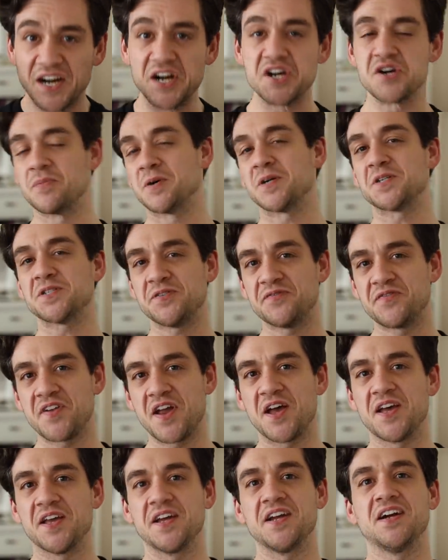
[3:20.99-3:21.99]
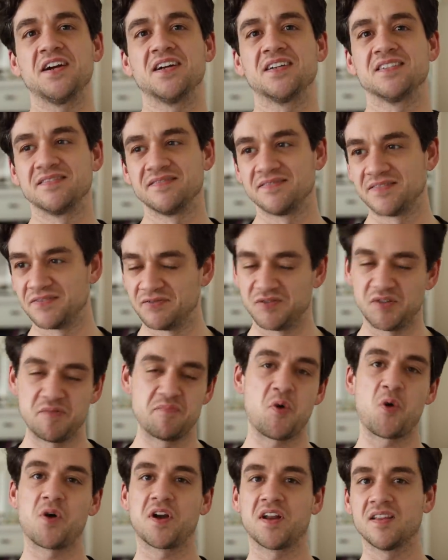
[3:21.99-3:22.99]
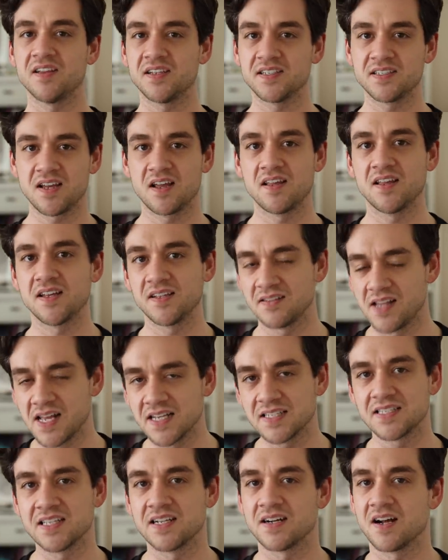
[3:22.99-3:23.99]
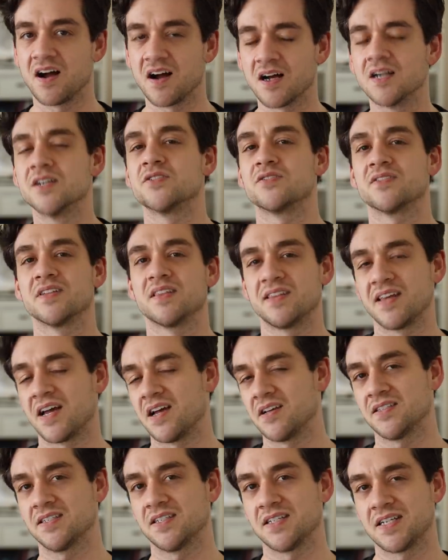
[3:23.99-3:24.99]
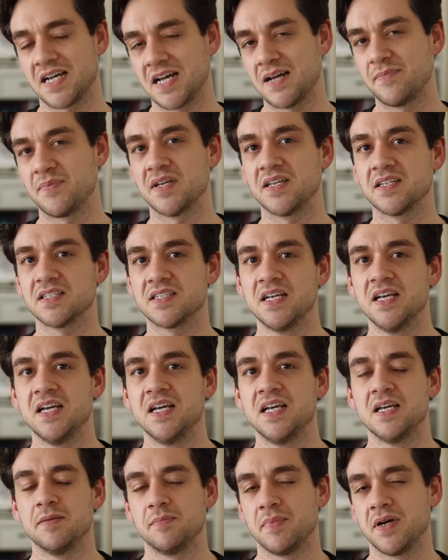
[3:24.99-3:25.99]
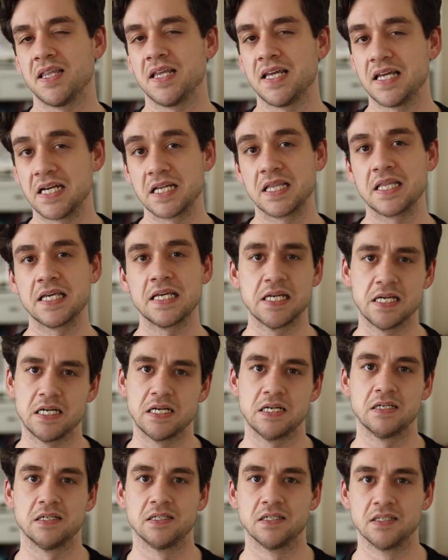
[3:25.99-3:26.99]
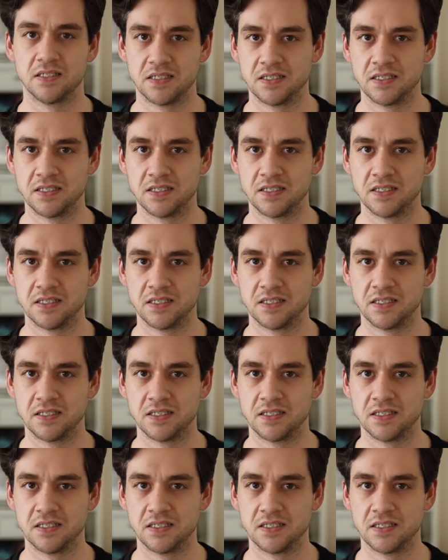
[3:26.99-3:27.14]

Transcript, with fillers: a commercial failure, reportedly selling less than 100,000 copies by the end of the year.